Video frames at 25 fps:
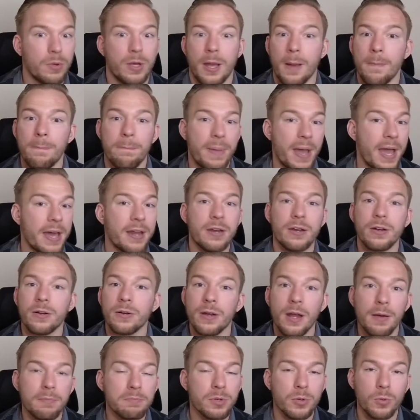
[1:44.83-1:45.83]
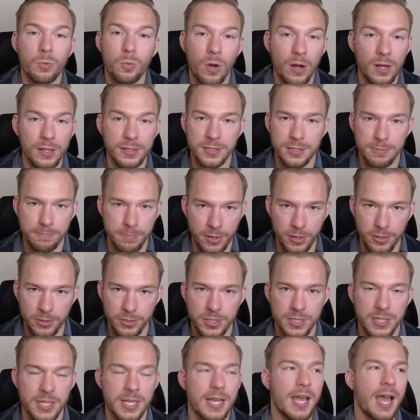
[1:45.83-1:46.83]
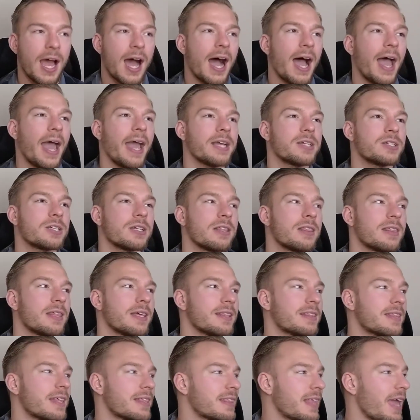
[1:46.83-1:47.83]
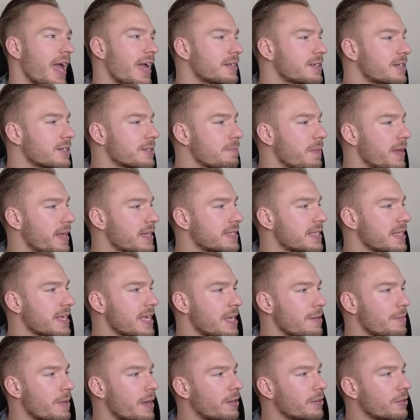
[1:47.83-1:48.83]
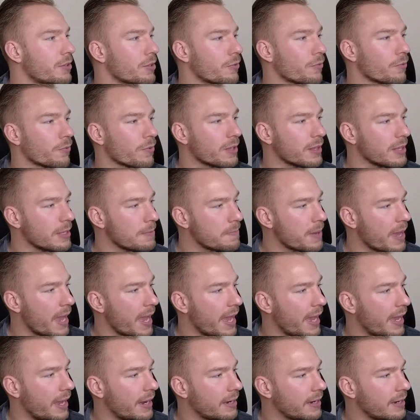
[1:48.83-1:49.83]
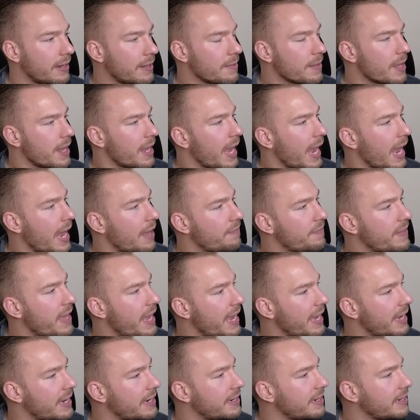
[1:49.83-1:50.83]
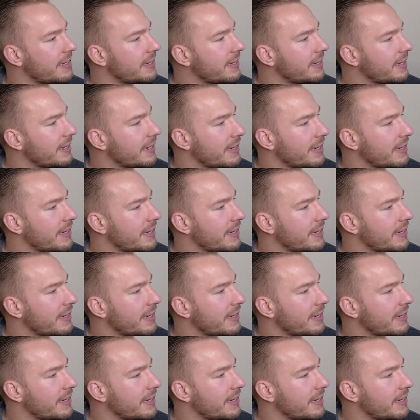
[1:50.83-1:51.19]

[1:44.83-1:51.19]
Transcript: competitor number one's post. I actually think that that just makes the email look really bad. And then